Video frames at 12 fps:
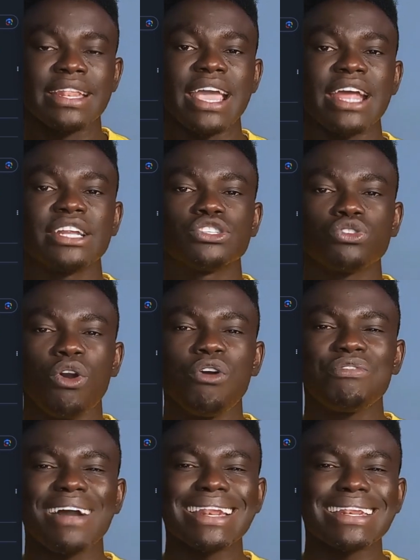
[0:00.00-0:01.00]
there is
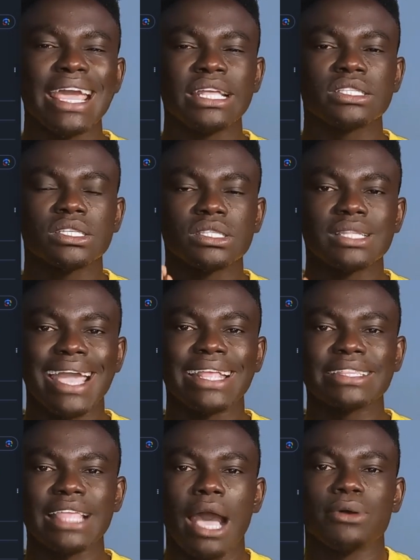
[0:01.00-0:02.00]
over
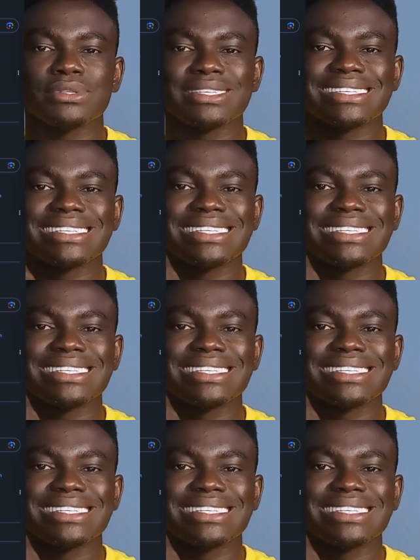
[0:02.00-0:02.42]
99,000